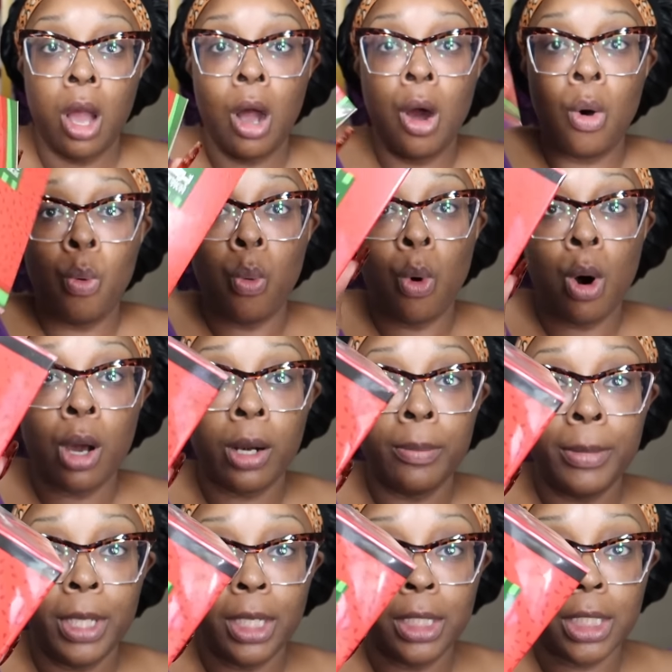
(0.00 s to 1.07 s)
a
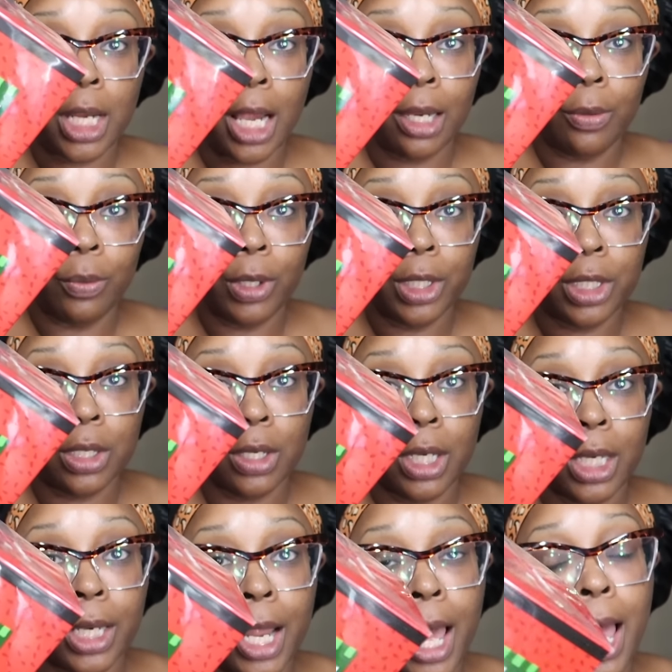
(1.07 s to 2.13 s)
watermelon Jolly Rancher,
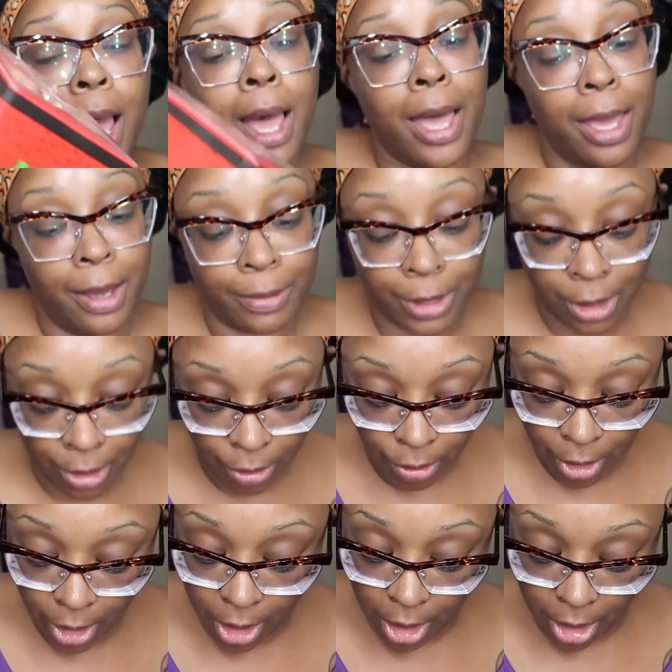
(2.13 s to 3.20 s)
and I
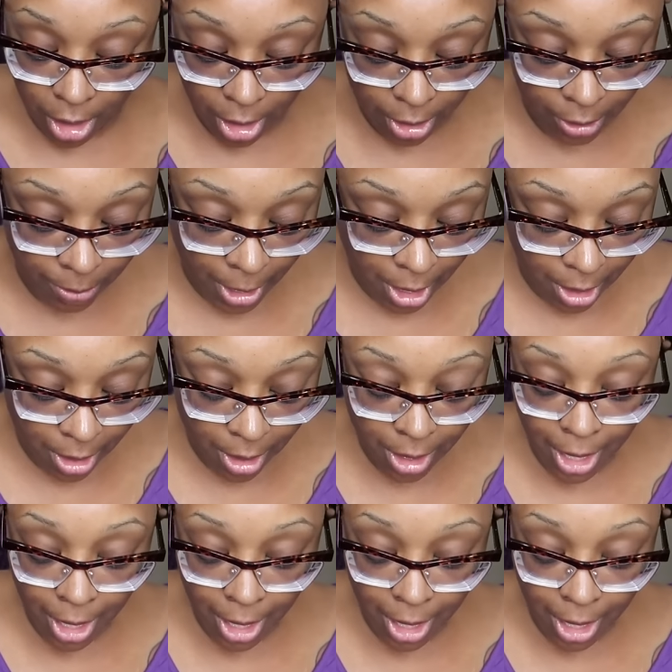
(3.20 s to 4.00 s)
absolutely love this smell.